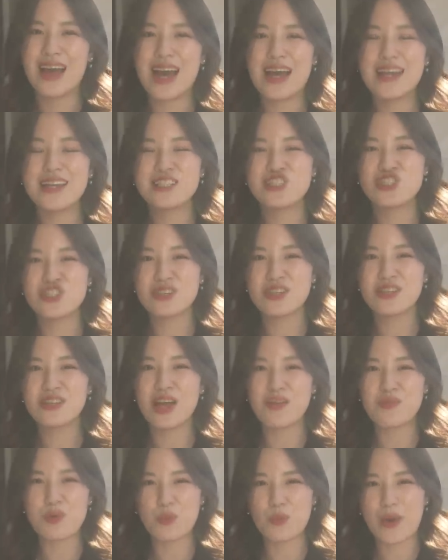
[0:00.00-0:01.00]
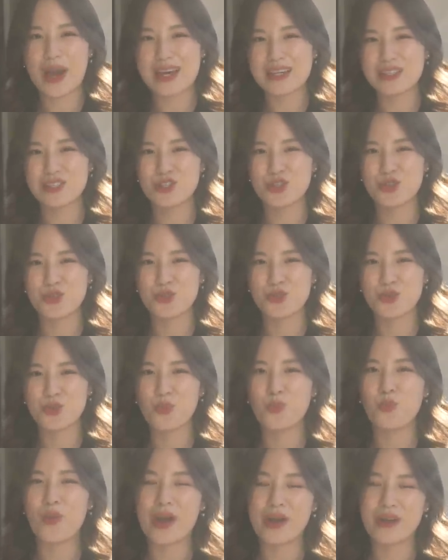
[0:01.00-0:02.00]
and it's just another way
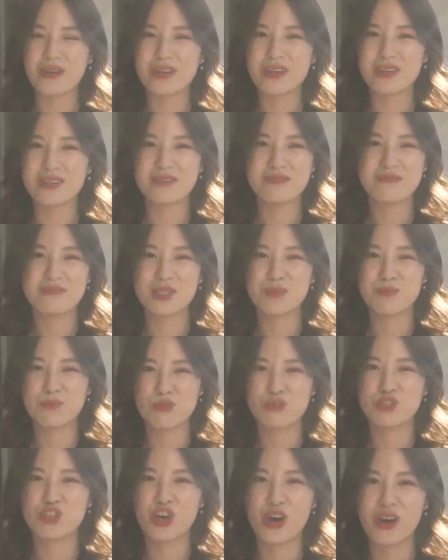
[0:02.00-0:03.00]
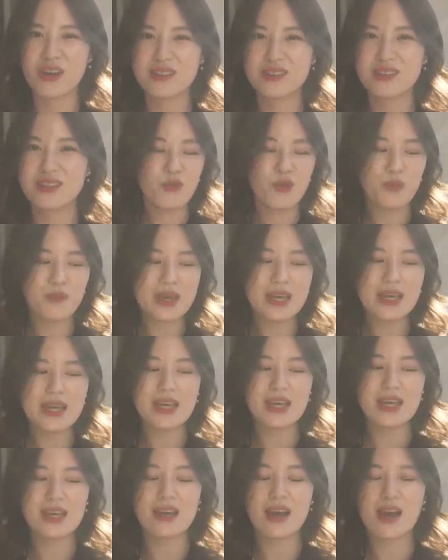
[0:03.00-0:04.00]
to wear a simple shirt. For me
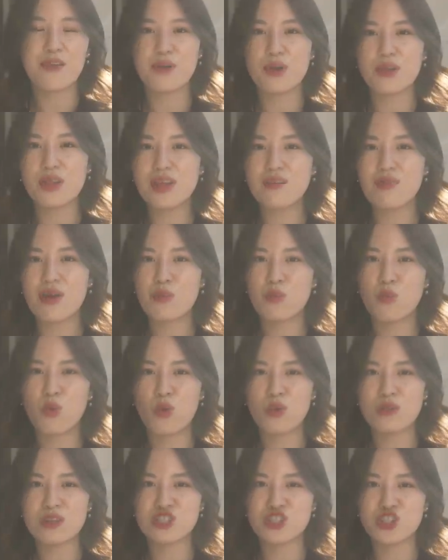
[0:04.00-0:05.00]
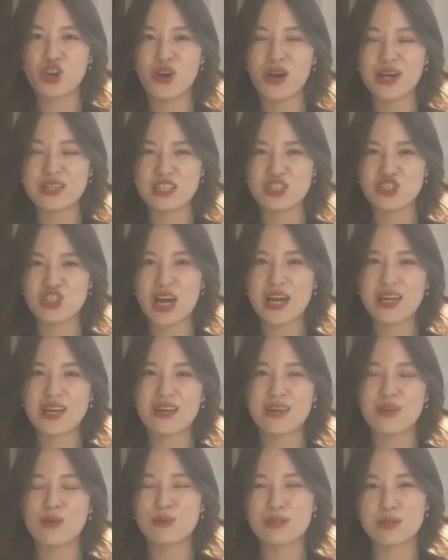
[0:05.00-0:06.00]
here, I felt like if I wore the shirt as a
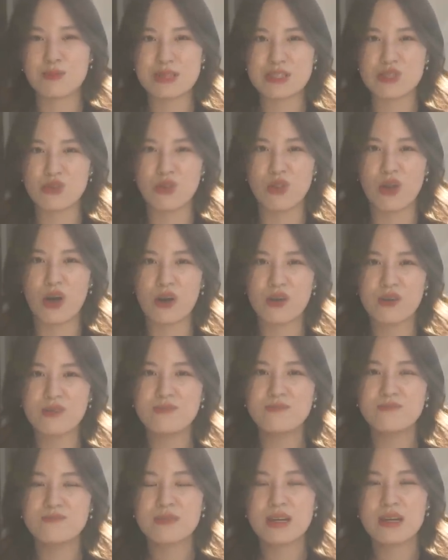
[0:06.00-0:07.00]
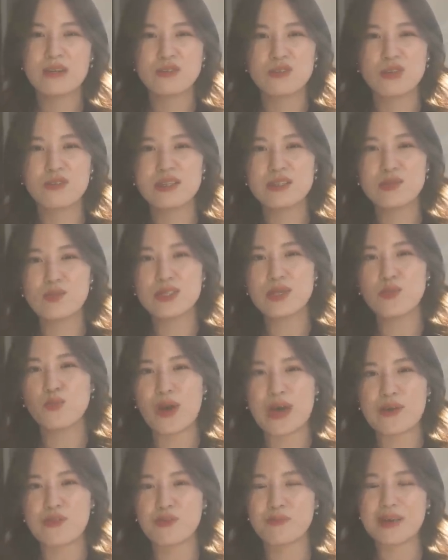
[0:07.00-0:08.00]
jacket, it was a bit too long. So this was a
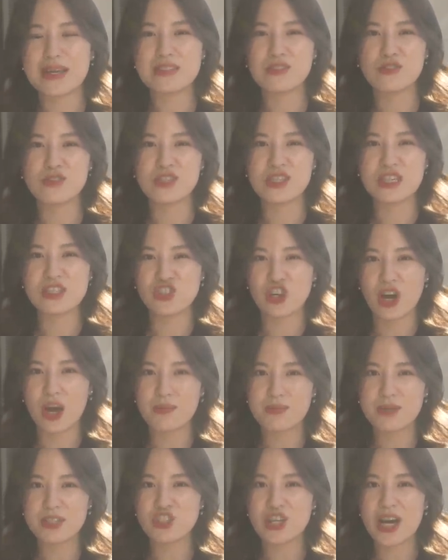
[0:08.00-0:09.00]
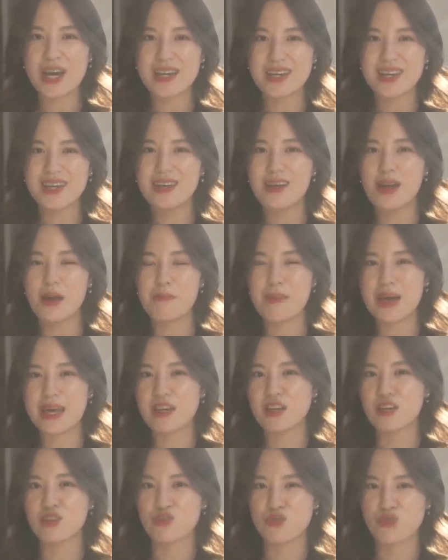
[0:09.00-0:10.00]
way for me to cinch up the jacket and make it